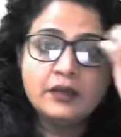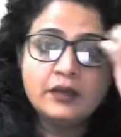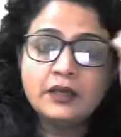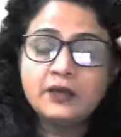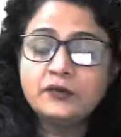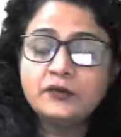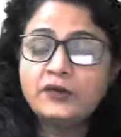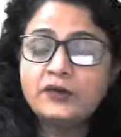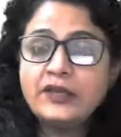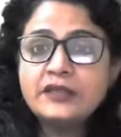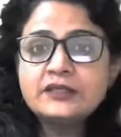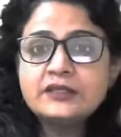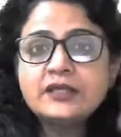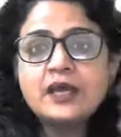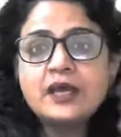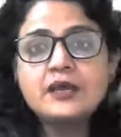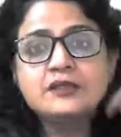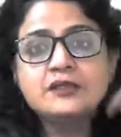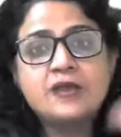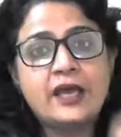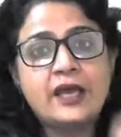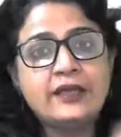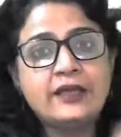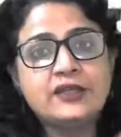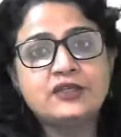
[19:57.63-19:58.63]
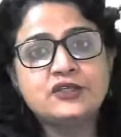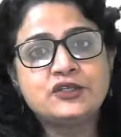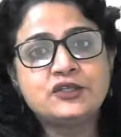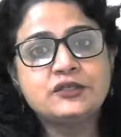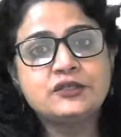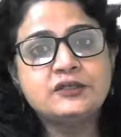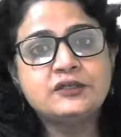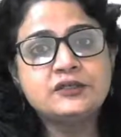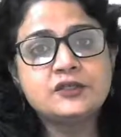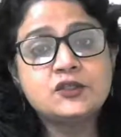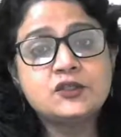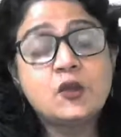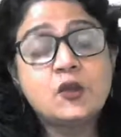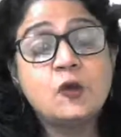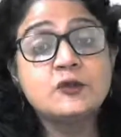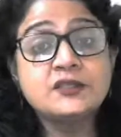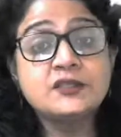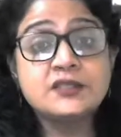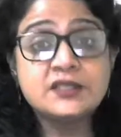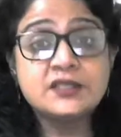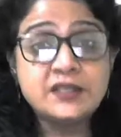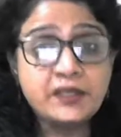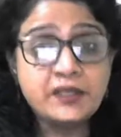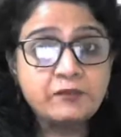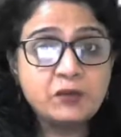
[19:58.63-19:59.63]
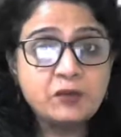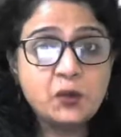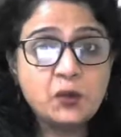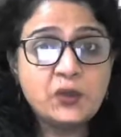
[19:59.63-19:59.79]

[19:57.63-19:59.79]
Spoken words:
Read directions or STEM